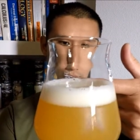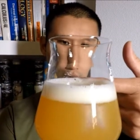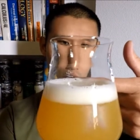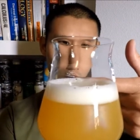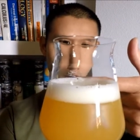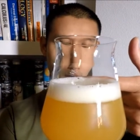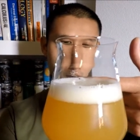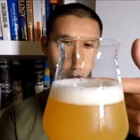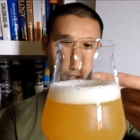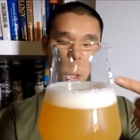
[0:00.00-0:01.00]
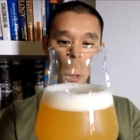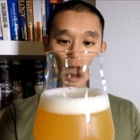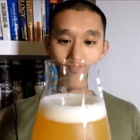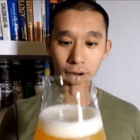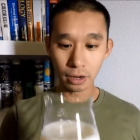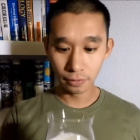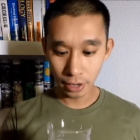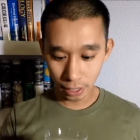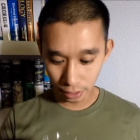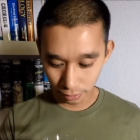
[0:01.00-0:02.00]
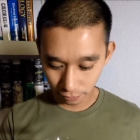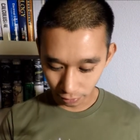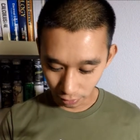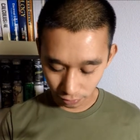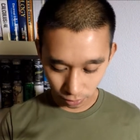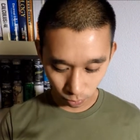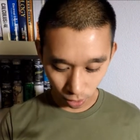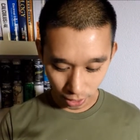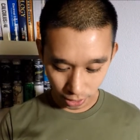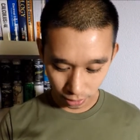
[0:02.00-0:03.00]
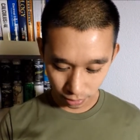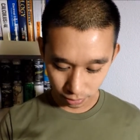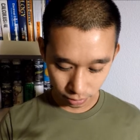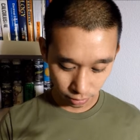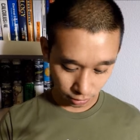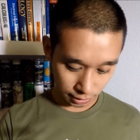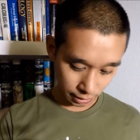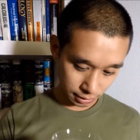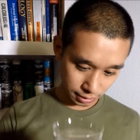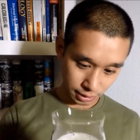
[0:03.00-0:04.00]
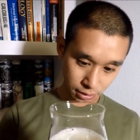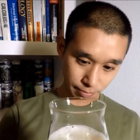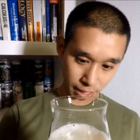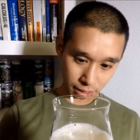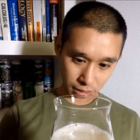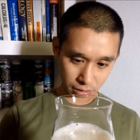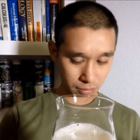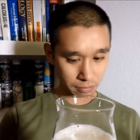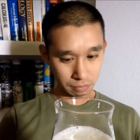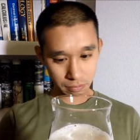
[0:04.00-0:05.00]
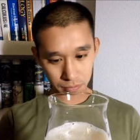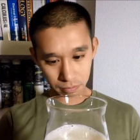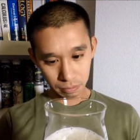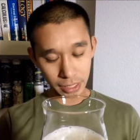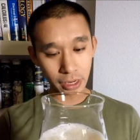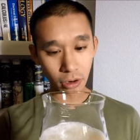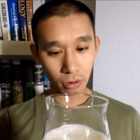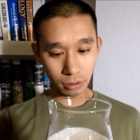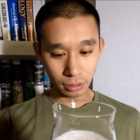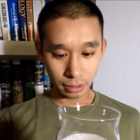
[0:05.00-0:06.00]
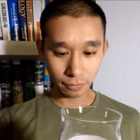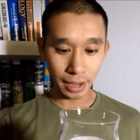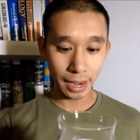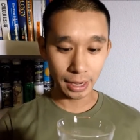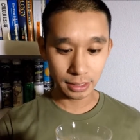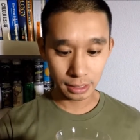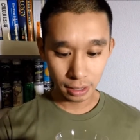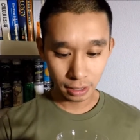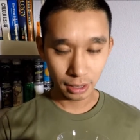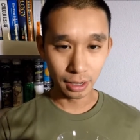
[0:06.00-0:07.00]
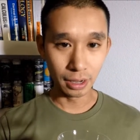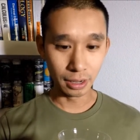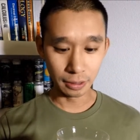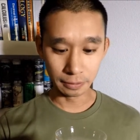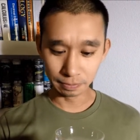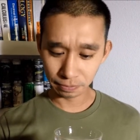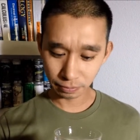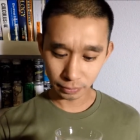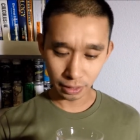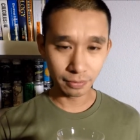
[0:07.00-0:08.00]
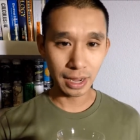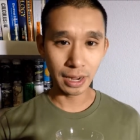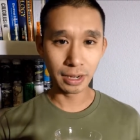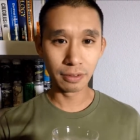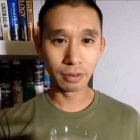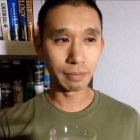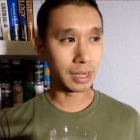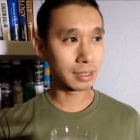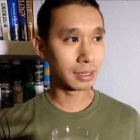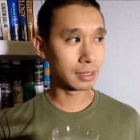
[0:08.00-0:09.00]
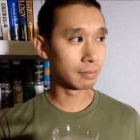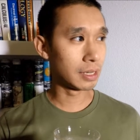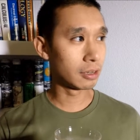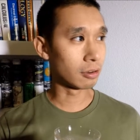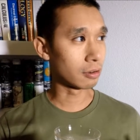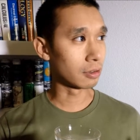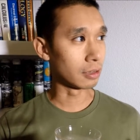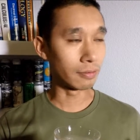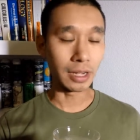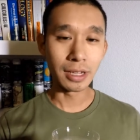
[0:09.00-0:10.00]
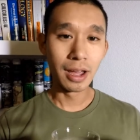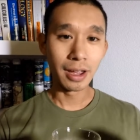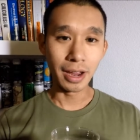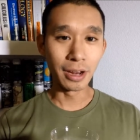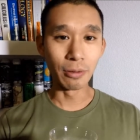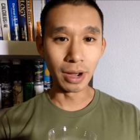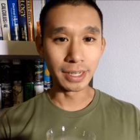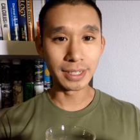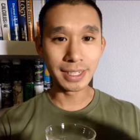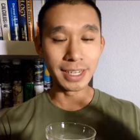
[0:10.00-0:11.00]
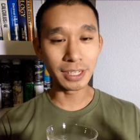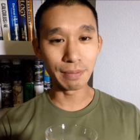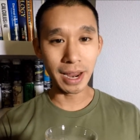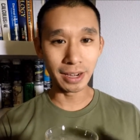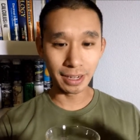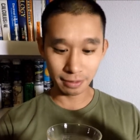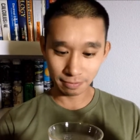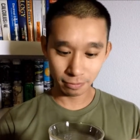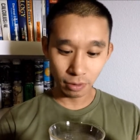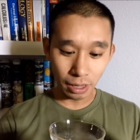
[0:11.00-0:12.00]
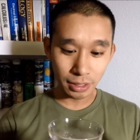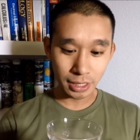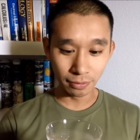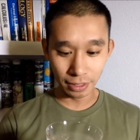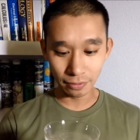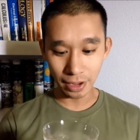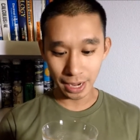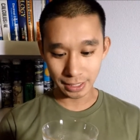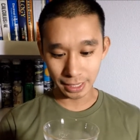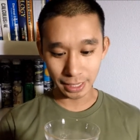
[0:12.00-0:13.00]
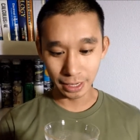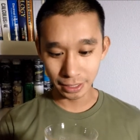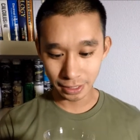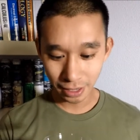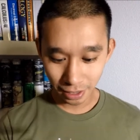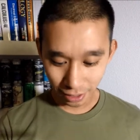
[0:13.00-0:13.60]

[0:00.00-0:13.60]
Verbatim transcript: Pour with about a finger of head, fluffy, white. Looks like it's dissipating mediocrely fast, if that even makes anything mediocrely fast. Anyways, it's dissipating relatively fast, I guess.